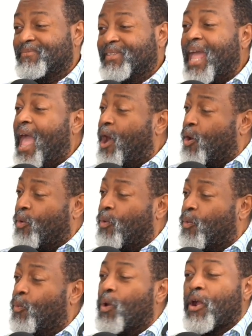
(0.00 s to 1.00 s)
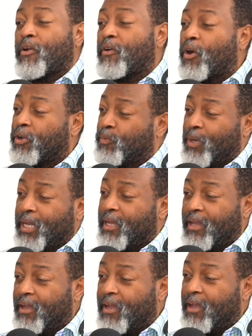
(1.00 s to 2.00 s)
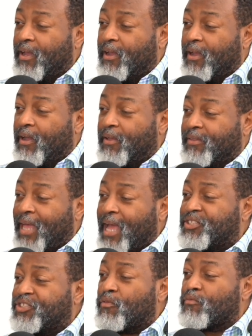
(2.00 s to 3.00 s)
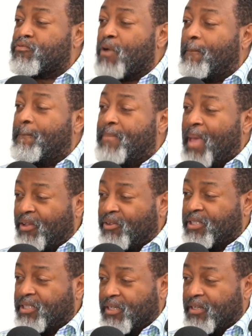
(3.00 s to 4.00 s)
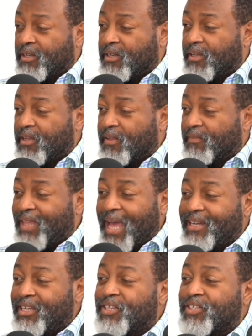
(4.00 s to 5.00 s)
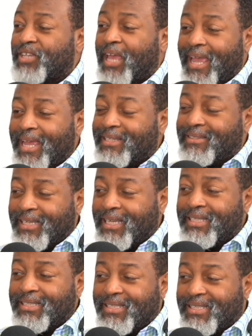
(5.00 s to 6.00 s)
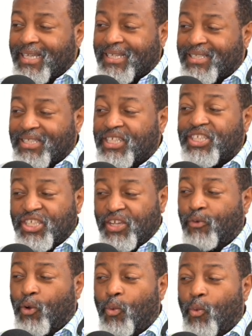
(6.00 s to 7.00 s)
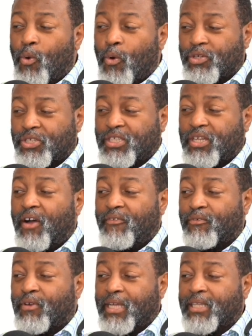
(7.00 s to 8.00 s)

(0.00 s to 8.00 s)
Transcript: Now, where are we? That's rebellion. That is 1860 Civil War stuff, right?